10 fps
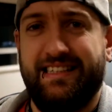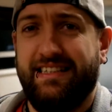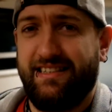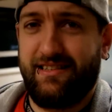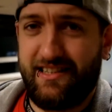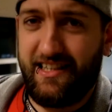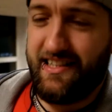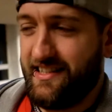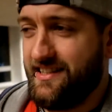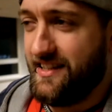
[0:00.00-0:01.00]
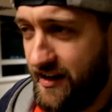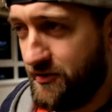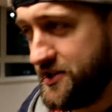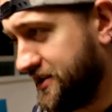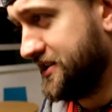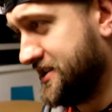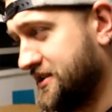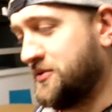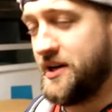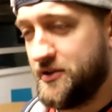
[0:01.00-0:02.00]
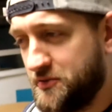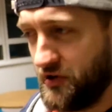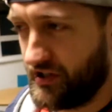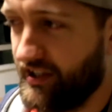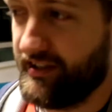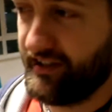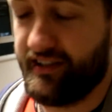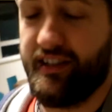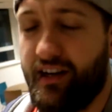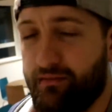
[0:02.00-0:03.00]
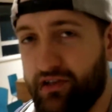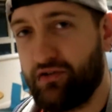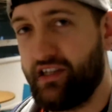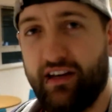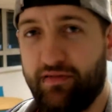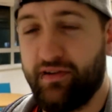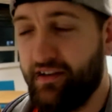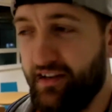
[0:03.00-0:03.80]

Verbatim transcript: Oh God, I wish you could see the way I was walking. I'm so stiff.